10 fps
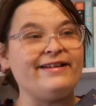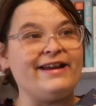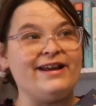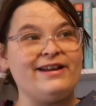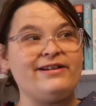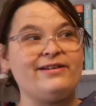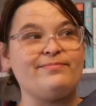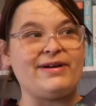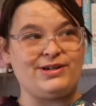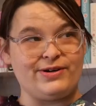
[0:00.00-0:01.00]
in
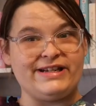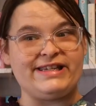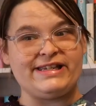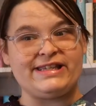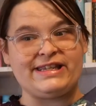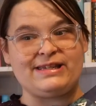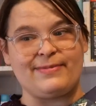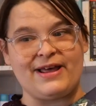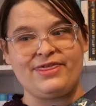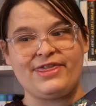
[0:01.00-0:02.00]
my choices this
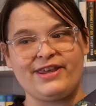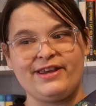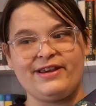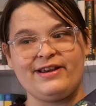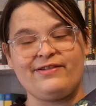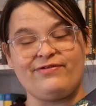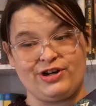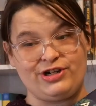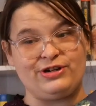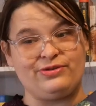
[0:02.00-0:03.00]
month
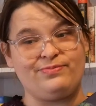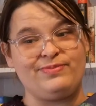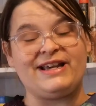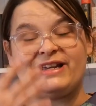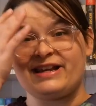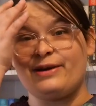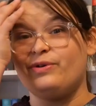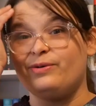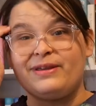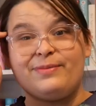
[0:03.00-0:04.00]
for June, because I
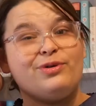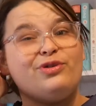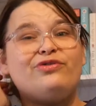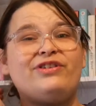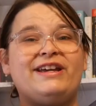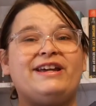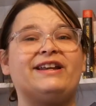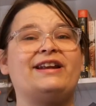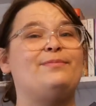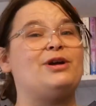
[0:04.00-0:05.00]
will be
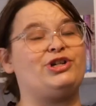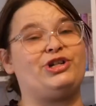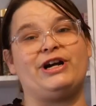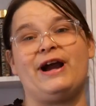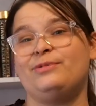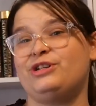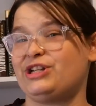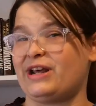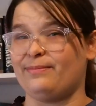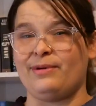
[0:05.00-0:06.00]
moving. I'm not sure how
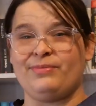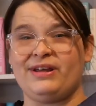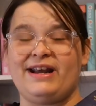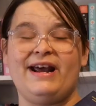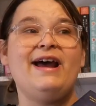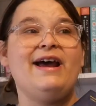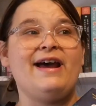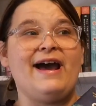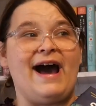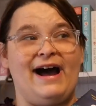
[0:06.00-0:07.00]
much time I'm gonna
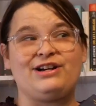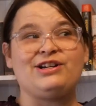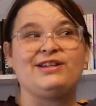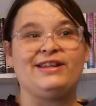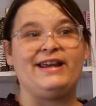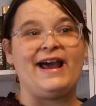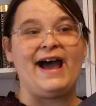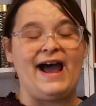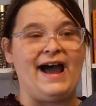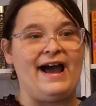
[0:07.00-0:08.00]
actually
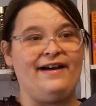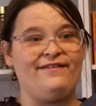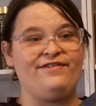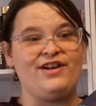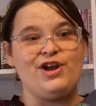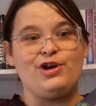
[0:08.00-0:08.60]
have